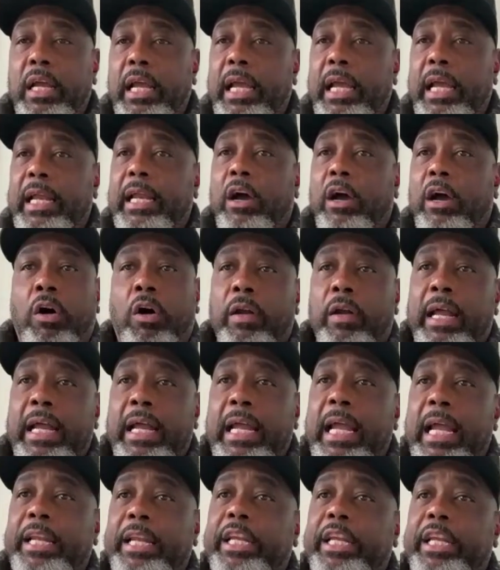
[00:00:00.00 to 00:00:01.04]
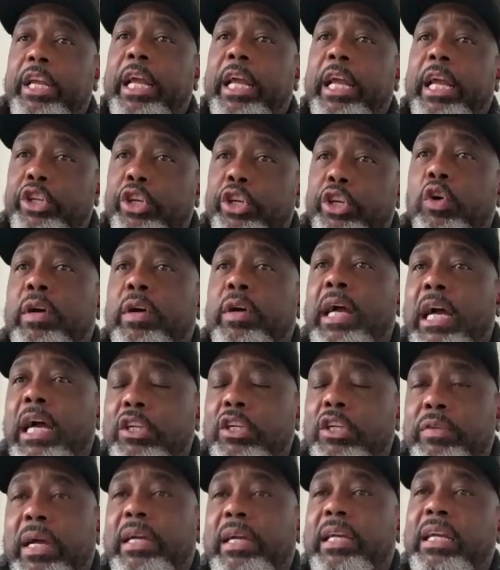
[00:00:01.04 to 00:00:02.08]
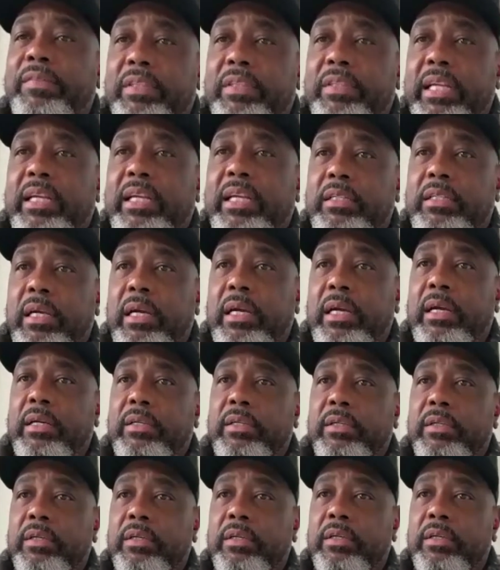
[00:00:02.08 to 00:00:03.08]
and all that, and then until your contract and everything is signed.